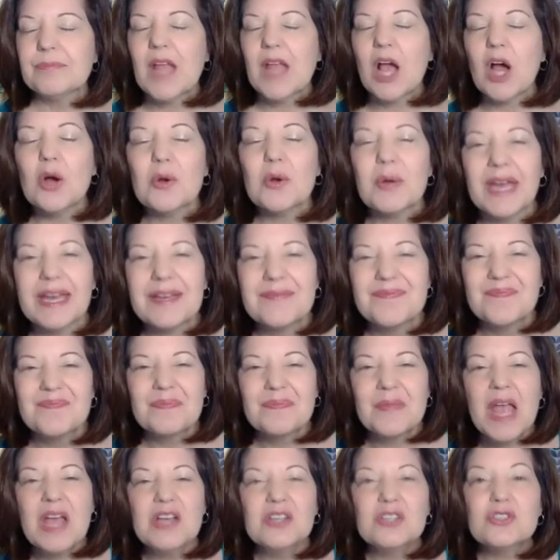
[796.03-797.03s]
Okay,
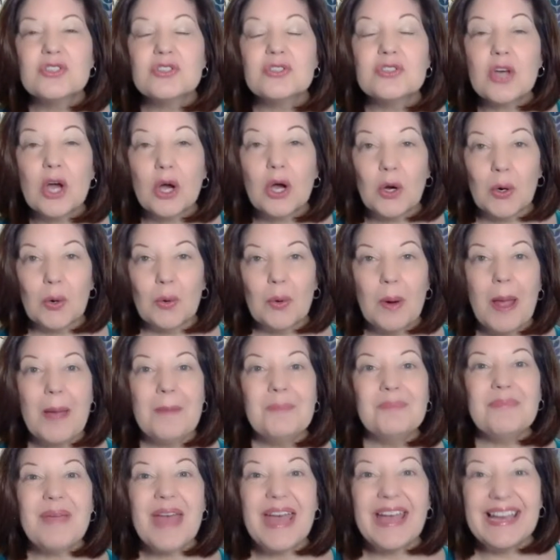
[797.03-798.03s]
so
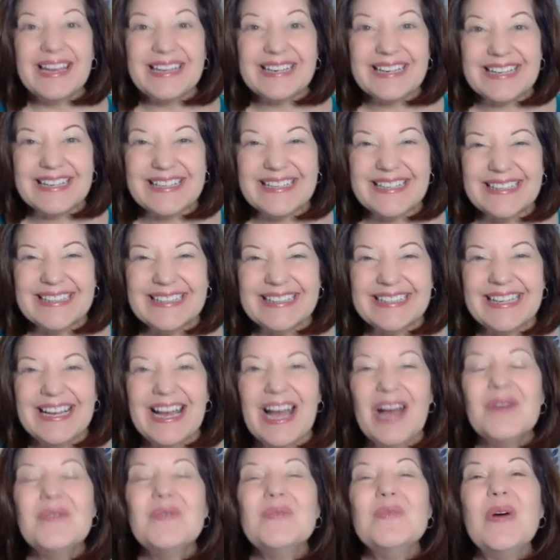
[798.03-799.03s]
Penny
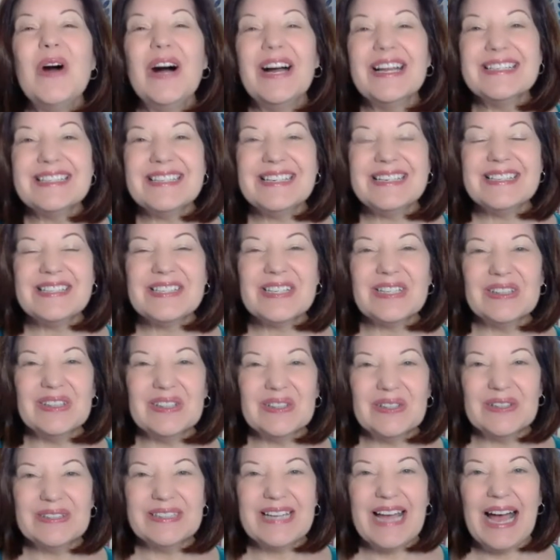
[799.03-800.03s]
wanted to
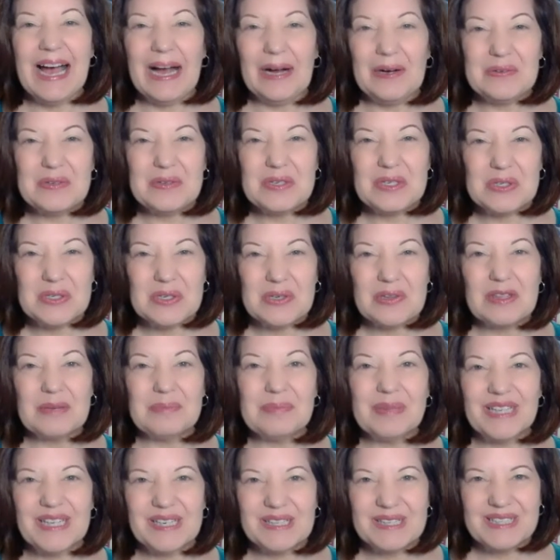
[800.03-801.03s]
learn how to do the
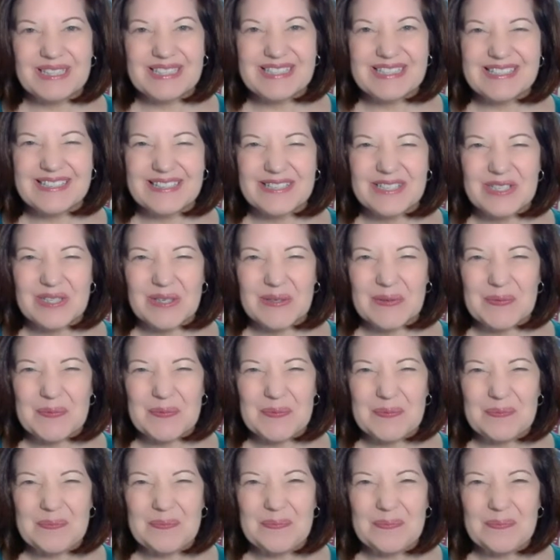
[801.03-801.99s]
blanket stitching.